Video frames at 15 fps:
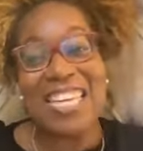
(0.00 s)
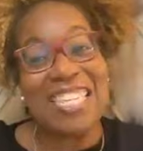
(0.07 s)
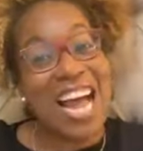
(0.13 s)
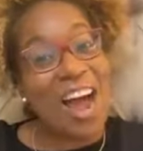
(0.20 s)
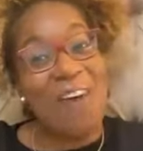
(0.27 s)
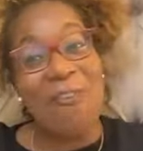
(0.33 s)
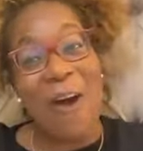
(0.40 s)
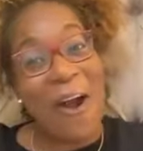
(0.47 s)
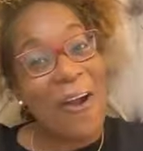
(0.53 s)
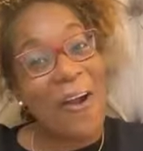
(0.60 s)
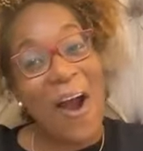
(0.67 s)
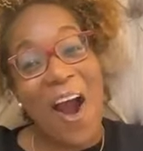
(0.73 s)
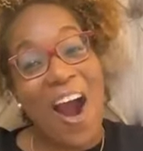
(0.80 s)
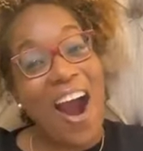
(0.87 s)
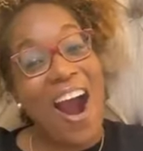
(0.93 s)
I work
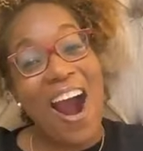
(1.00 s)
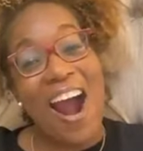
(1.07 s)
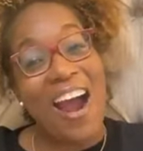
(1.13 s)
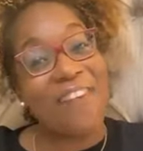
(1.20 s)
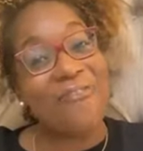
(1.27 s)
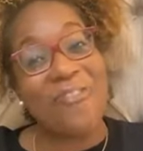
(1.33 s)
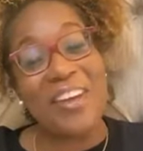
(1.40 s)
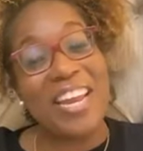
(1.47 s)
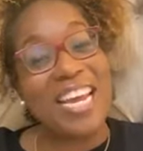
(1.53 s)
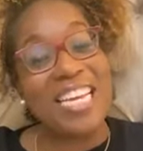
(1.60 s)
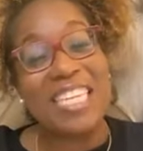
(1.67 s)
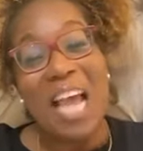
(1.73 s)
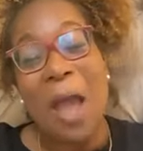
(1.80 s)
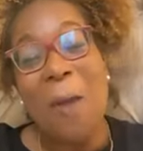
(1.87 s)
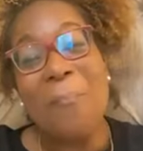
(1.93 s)
hard for
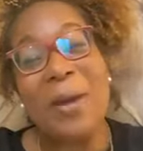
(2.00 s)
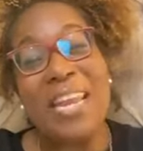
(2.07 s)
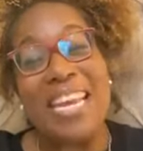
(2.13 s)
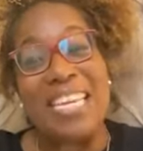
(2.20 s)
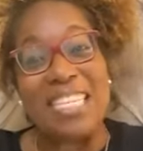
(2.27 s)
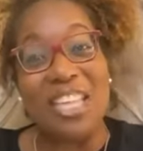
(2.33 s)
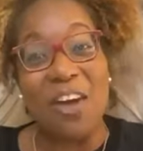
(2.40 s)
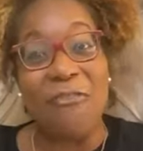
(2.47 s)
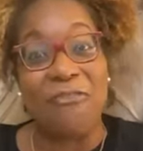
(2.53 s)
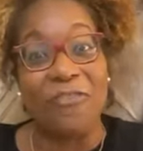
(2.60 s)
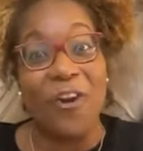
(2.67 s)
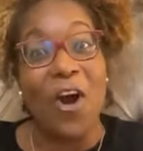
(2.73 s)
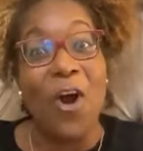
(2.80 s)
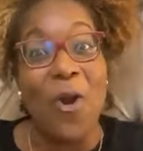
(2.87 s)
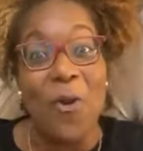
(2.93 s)
this. But it's the
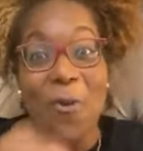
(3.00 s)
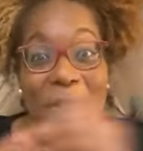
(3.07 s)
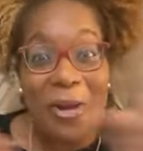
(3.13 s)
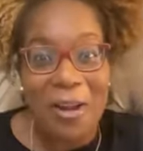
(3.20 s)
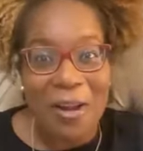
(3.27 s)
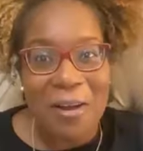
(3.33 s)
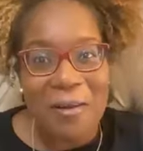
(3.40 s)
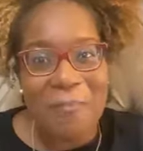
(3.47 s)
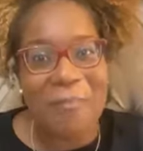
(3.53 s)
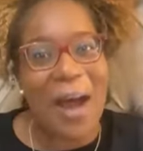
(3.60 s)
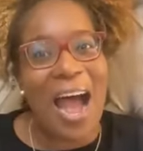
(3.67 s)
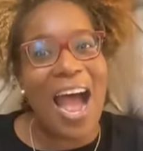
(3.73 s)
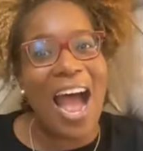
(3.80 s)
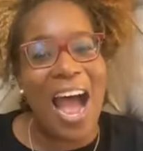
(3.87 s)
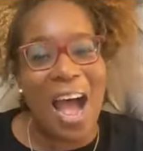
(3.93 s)
fruit
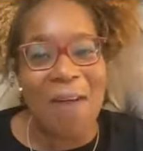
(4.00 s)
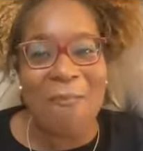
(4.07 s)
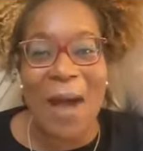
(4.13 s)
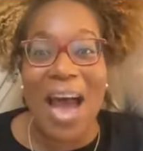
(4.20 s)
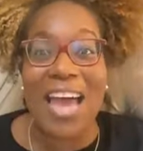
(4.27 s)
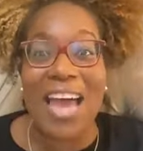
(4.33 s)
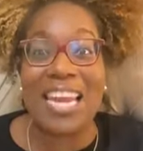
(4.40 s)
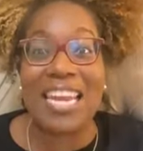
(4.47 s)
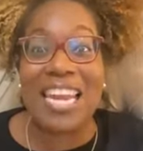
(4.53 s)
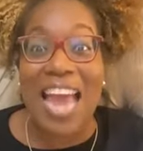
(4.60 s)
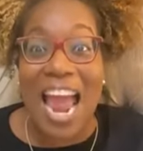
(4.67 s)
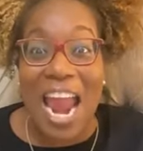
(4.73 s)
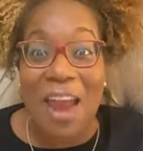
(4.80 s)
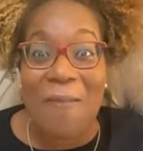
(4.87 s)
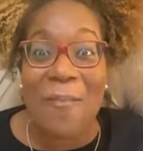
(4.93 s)
behind my
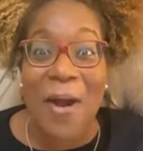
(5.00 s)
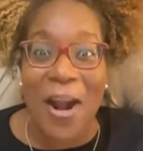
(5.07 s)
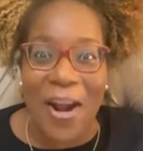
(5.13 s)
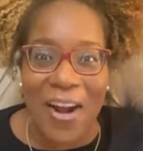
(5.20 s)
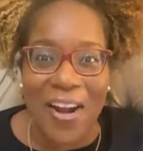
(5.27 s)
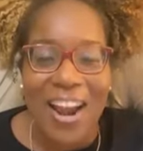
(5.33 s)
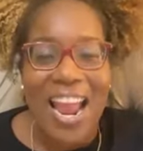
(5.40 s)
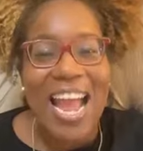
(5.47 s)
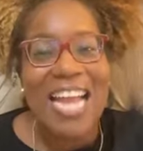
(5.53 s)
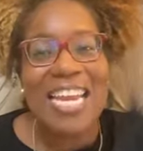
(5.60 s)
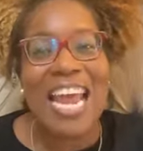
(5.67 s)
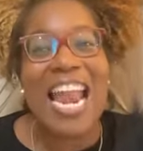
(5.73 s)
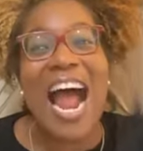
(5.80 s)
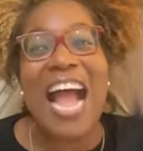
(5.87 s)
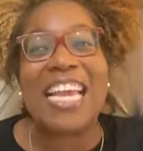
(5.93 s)
labor
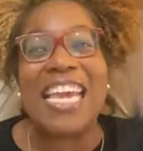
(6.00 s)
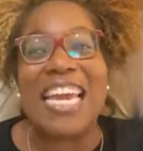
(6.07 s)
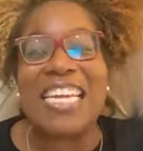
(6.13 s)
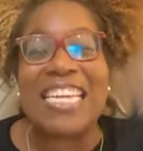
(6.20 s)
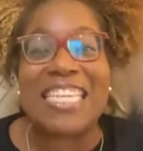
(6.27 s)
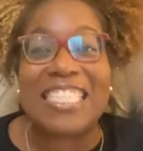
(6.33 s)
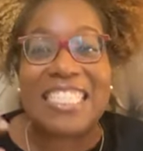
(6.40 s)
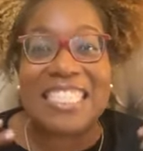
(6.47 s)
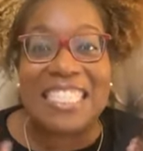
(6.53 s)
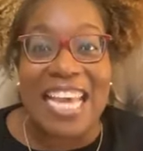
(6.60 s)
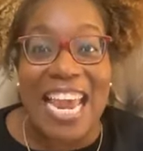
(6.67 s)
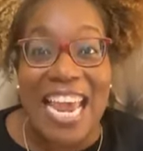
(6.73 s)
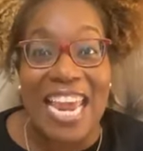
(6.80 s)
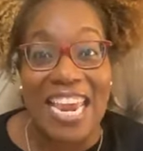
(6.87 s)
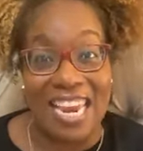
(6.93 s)
that I get to
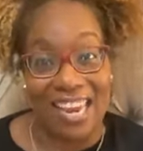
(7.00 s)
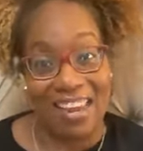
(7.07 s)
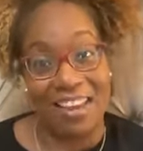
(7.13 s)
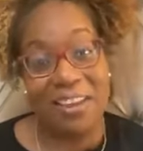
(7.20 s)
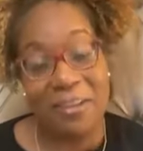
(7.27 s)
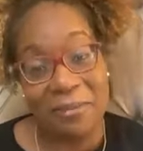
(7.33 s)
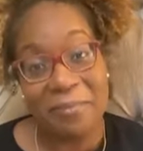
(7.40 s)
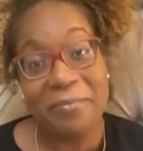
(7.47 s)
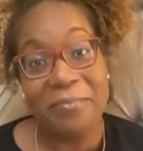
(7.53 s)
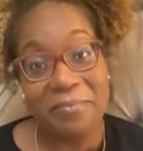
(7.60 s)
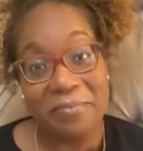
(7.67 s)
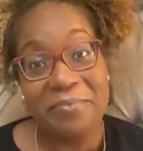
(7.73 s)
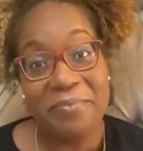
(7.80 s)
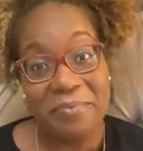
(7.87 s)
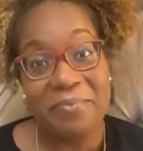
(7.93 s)
see.
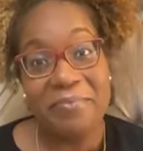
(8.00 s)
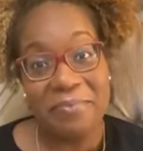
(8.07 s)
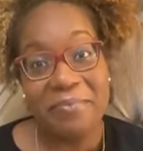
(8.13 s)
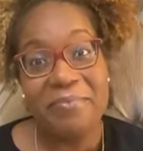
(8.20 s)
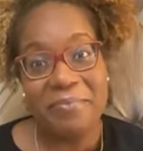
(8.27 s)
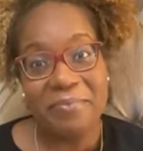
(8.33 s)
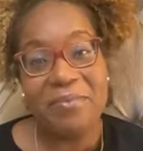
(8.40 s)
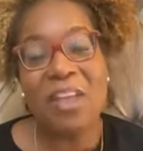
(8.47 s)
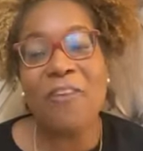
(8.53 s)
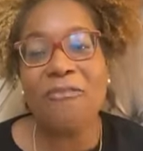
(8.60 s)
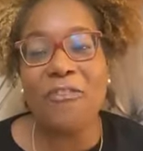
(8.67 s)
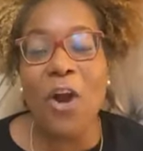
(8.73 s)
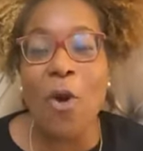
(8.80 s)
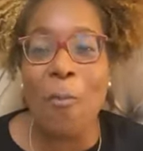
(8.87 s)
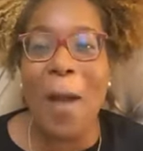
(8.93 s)
The
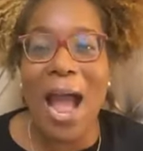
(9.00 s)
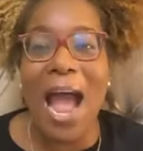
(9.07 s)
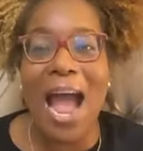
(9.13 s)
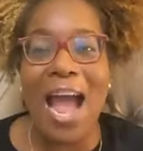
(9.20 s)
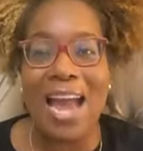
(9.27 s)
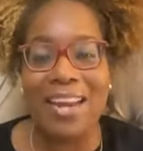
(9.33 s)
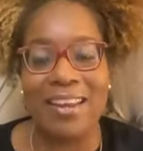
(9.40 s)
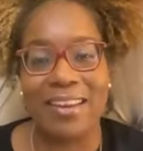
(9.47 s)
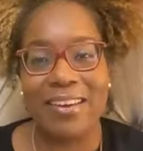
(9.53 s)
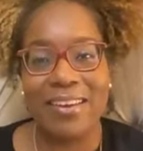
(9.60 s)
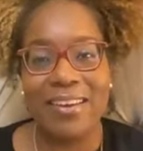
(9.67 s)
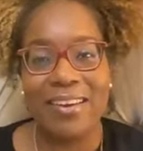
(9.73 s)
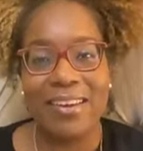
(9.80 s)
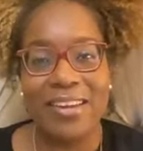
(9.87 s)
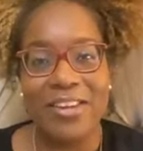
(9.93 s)
fruit behind it.
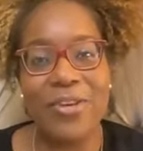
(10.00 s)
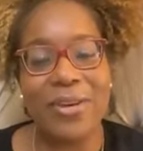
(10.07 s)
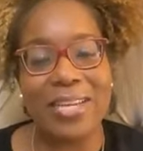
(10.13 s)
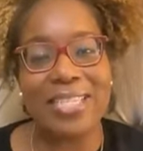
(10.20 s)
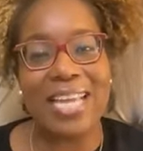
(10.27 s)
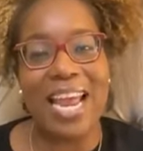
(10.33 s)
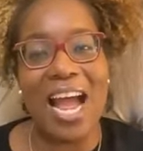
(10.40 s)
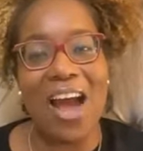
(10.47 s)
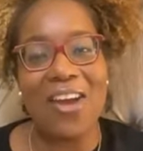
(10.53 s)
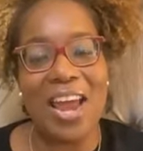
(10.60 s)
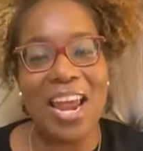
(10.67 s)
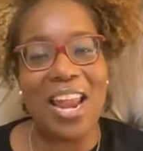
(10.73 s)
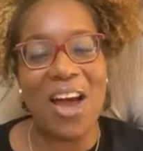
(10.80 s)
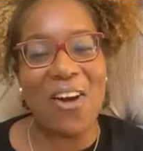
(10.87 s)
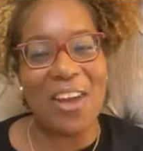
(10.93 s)
You can say all
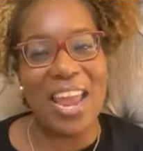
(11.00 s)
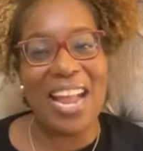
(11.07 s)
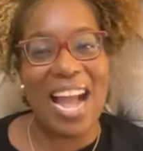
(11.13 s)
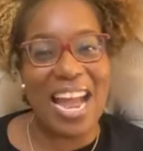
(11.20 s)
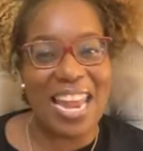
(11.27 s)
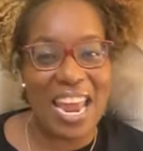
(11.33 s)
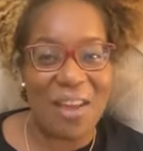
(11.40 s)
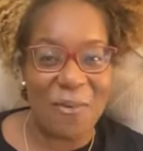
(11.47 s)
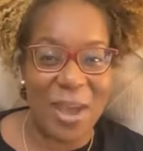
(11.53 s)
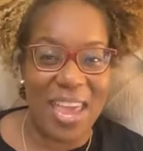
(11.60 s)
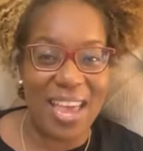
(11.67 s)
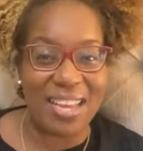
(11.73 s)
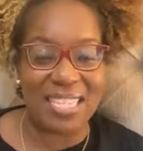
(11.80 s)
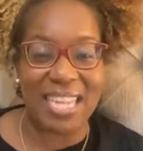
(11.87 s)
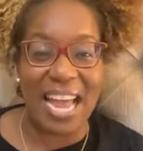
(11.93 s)
day long, they got their
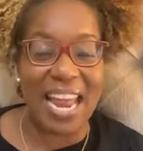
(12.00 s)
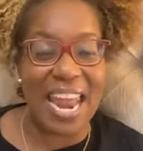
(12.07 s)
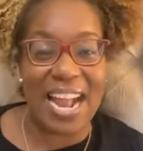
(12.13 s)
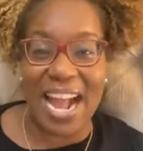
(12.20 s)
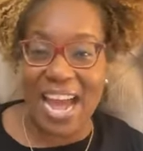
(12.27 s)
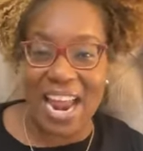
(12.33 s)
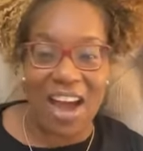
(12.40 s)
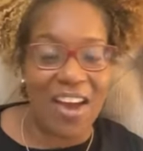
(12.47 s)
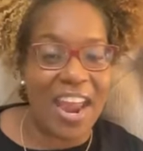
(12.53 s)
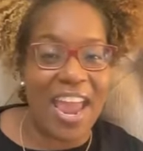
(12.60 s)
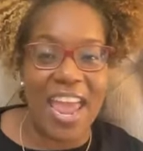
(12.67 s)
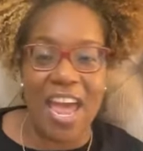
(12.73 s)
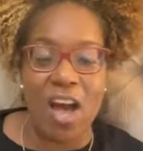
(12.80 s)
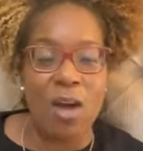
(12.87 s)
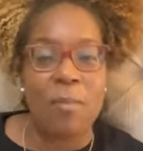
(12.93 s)
website, they got all
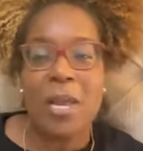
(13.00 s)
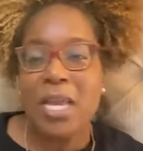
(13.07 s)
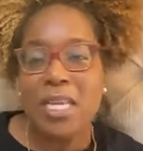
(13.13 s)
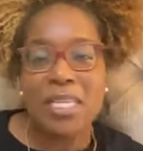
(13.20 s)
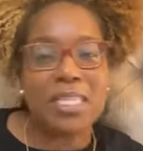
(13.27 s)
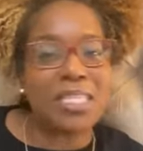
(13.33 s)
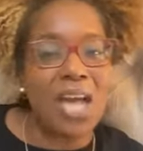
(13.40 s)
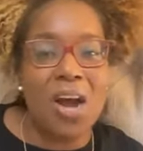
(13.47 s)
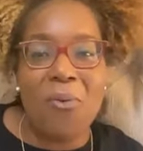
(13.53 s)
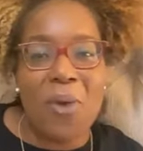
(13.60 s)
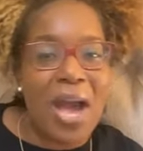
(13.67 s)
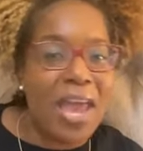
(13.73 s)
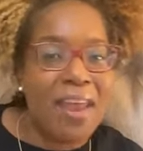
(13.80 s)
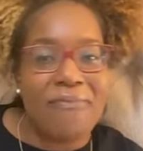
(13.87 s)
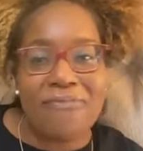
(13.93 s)
that help. So
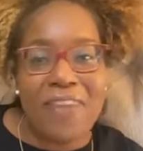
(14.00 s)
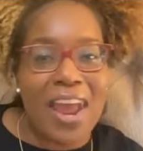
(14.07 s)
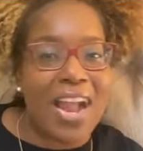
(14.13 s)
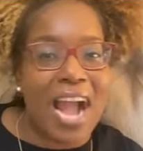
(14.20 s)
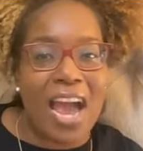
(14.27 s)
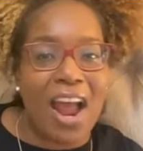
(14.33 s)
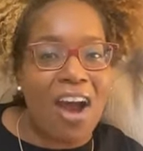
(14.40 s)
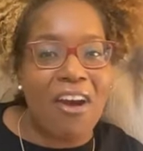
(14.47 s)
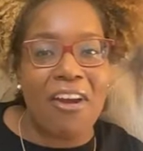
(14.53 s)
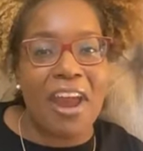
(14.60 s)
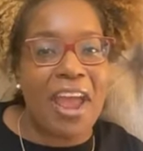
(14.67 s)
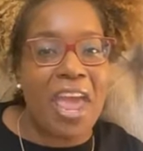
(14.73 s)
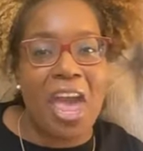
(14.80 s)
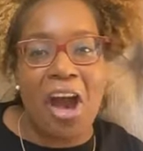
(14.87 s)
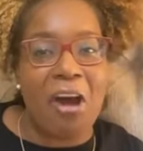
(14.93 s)
what if they got all
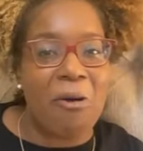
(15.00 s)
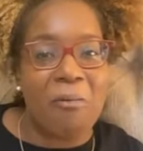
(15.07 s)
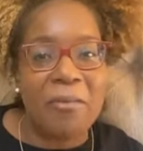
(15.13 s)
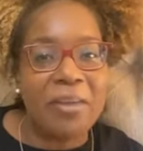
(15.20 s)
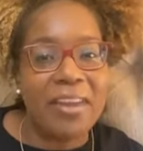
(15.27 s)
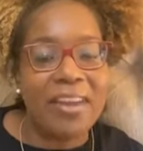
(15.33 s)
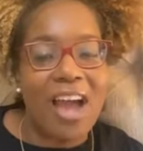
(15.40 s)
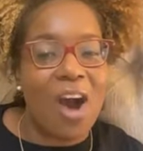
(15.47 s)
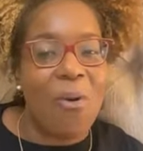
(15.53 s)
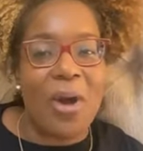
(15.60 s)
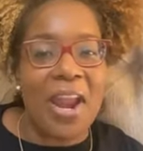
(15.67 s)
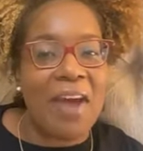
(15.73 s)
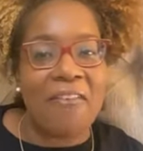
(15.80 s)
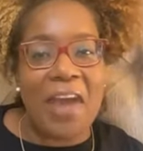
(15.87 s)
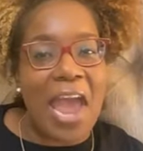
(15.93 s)
that help or
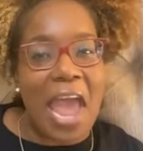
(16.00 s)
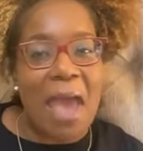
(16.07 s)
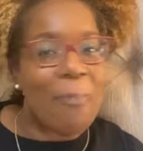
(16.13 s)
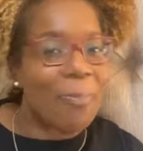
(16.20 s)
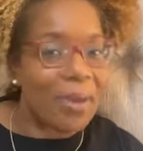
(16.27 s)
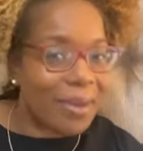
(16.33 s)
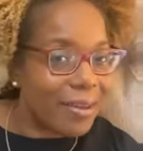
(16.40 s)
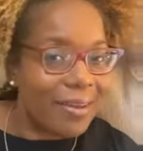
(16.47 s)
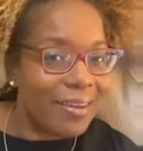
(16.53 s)
whatever happened?